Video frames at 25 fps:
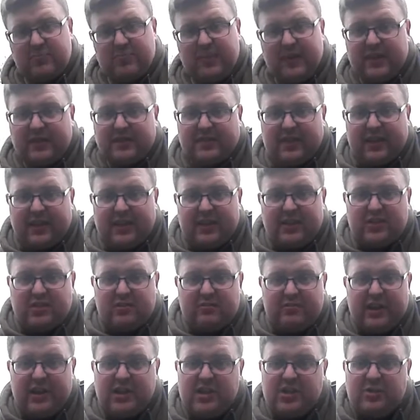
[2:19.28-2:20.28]
bit. You take a
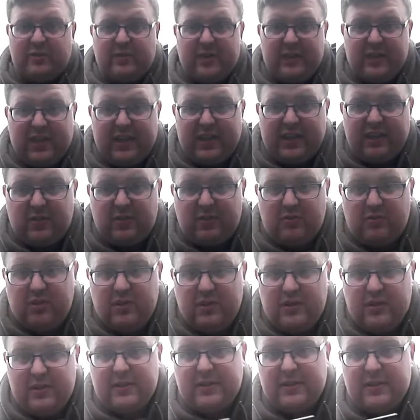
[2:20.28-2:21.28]
syringe with a needle.
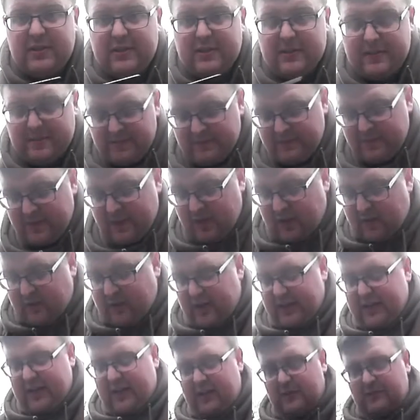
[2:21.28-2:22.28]

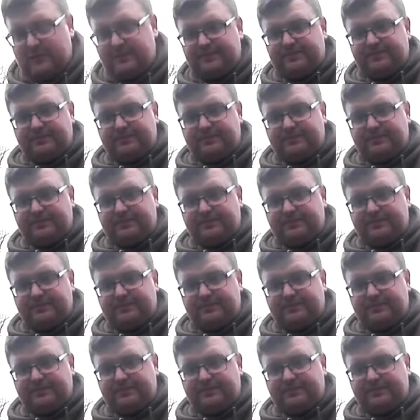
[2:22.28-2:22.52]
Alright, now